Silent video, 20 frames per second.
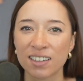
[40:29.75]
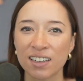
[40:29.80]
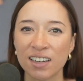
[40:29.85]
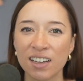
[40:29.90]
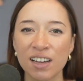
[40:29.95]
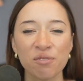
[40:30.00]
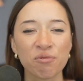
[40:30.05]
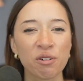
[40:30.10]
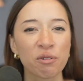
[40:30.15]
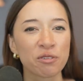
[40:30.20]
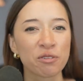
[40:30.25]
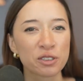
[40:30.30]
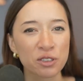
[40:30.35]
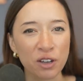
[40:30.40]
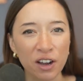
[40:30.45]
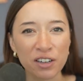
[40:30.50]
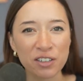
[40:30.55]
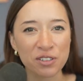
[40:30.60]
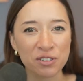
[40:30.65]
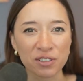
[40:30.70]
What we're trying to
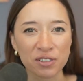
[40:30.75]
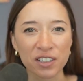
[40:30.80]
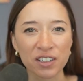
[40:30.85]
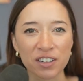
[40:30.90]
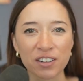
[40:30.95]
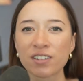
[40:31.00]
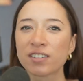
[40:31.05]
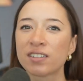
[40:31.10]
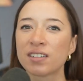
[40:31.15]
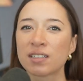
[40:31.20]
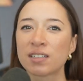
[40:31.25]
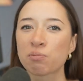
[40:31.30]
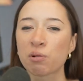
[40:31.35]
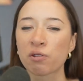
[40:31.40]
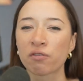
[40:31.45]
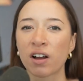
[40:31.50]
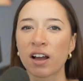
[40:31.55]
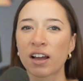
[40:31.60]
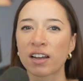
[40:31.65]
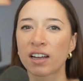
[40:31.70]
do here is
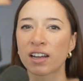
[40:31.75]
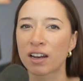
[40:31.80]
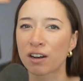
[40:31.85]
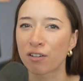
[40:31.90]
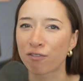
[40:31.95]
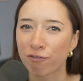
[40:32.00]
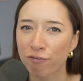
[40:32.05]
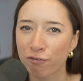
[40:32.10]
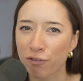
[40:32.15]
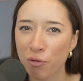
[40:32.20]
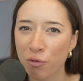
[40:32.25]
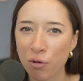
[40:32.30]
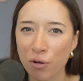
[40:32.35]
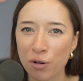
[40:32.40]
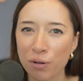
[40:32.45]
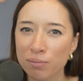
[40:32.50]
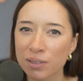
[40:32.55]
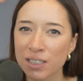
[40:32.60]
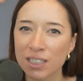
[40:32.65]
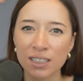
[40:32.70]
provide an
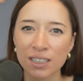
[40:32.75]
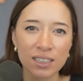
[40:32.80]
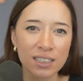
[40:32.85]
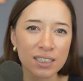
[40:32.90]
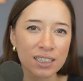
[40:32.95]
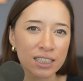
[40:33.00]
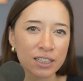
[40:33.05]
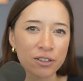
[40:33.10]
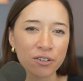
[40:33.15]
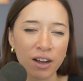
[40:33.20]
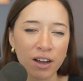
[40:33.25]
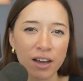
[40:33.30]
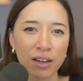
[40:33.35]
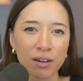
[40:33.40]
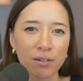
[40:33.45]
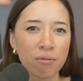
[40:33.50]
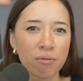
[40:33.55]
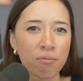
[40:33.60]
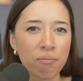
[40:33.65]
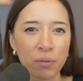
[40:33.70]
informed, clear eyed,
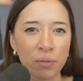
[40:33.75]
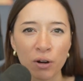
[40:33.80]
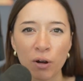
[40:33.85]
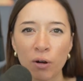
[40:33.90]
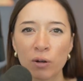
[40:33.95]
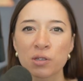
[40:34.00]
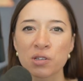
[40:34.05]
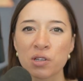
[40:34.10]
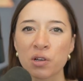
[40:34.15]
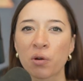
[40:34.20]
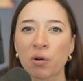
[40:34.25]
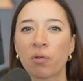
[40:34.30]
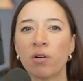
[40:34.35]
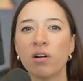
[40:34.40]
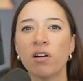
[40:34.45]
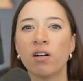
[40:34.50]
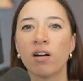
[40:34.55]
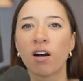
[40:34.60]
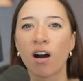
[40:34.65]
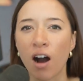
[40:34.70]
but also
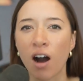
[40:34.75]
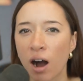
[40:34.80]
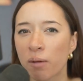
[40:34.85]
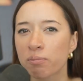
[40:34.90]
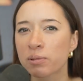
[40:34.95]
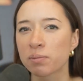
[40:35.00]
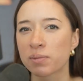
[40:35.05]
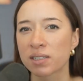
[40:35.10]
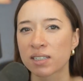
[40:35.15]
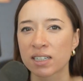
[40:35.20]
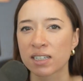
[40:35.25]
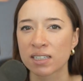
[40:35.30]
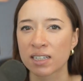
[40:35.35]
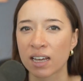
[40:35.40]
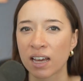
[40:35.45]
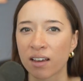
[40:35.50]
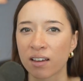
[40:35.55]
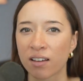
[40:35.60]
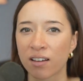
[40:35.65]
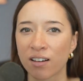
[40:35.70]
optimistic
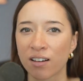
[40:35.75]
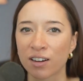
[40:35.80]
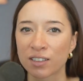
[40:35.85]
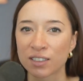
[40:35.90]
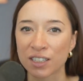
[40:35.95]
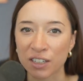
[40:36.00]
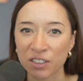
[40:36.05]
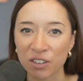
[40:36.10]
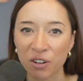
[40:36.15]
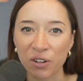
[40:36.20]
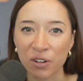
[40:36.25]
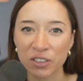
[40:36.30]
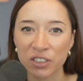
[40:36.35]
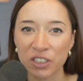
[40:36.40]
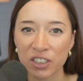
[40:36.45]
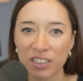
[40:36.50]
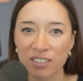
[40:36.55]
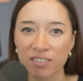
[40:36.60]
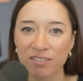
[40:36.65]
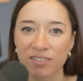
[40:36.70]
take on technology
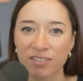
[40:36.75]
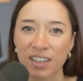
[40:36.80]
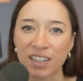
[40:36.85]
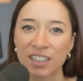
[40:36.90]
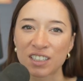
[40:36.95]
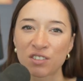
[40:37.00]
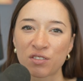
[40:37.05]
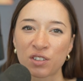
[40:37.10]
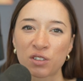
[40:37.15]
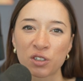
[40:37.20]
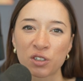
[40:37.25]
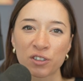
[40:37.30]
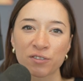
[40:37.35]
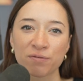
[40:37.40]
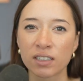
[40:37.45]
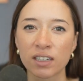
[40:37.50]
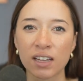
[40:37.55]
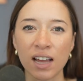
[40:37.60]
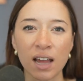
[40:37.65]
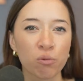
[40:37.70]
and its future.
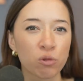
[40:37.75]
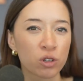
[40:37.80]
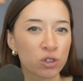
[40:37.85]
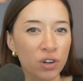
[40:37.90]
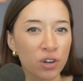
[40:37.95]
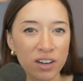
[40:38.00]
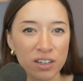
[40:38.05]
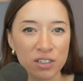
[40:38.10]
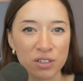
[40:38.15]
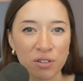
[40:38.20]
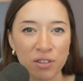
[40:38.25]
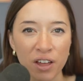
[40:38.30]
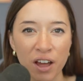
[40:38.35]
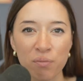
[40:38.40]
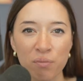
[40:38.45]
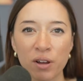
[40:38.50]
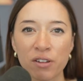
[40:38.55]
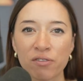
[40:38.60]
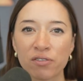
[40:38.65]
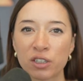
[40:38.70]
And we're trying to do that by
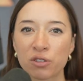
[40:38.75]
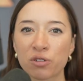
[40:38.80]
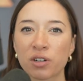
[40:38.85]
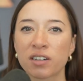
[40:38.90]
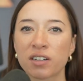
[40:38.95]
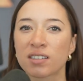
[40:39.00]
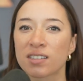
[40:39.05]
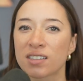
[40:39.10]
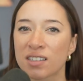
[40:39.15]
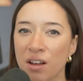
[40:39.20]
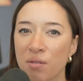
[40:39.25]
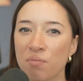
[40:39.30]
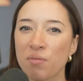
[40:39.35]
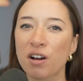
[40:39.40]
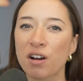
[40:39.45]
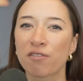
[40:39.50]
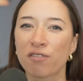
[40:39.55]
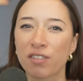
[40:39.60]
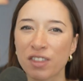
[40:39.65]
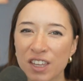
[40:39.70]
featuring some
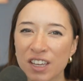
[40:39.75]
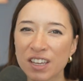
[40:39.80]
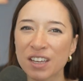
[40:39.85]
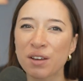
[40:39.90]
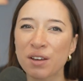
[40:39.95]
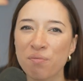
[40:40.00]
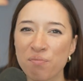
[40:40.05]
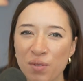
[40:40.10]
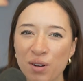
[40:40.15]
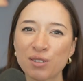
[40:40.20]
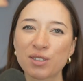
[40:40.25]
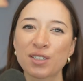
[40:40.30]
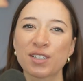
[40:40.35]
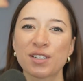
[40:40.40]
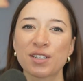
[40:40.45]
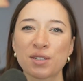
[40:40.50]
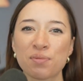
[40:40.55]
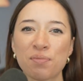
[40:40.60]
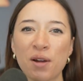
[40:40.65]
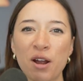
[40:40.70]
of the most
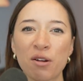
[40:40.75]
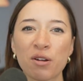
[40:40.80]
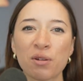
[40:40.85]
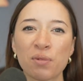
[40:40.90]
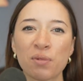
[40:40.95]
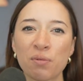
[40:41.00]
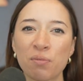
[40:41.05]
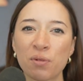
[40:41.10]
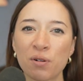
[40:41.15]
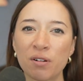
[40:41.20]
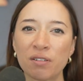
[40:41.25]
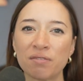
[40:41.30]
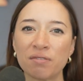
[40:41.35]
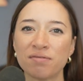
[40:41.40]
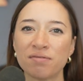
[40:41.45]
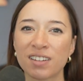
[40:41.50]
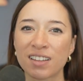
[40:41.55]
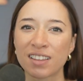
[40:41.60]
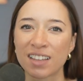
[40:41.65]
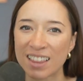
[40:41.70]
inspiring people
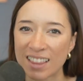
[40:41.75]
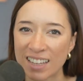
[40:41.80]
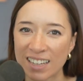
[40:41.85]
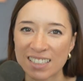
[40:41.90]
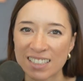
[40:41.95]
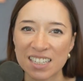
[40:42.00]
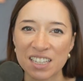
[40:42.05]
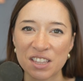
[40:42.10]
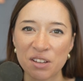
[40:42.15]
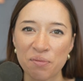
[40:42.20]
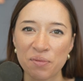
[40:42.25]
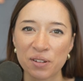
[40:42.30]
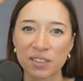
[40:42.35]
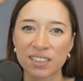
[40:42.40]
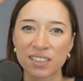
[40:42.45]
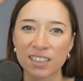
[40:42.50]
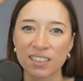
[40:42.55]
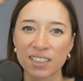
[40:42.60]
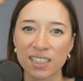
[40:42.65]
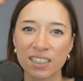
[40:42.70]
and the things that they're
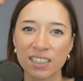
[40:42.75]
building.